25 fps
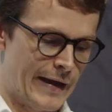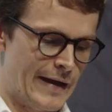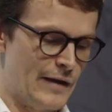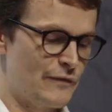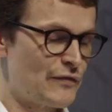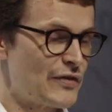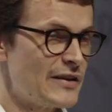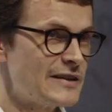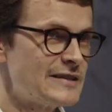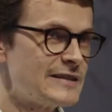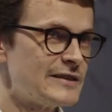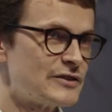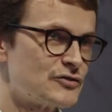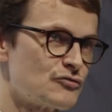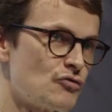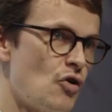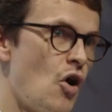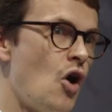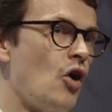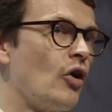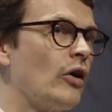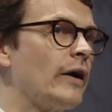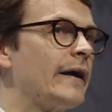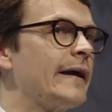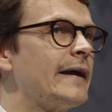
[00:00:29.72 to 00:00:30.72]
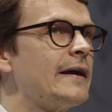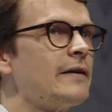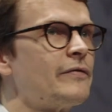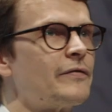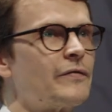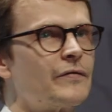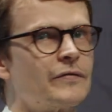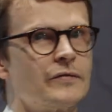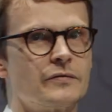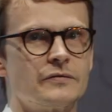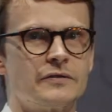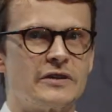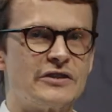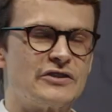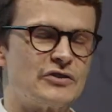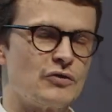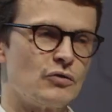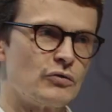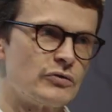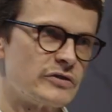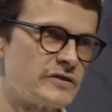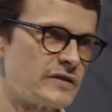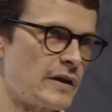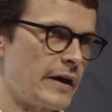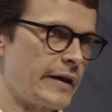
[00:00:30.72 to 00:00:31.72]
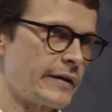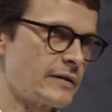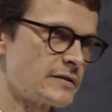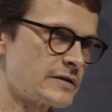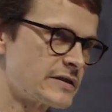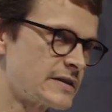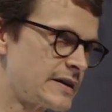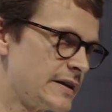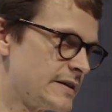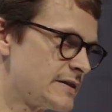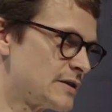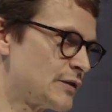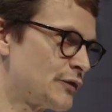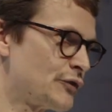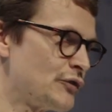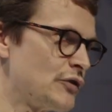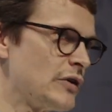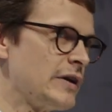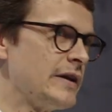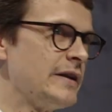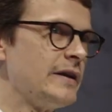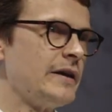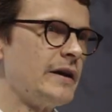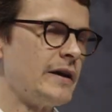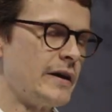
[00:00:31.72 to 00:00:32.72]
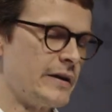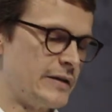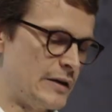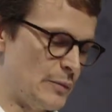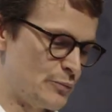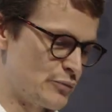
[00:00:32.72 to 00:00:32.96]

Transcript: If this is wrong, if disorders like schizophrenia,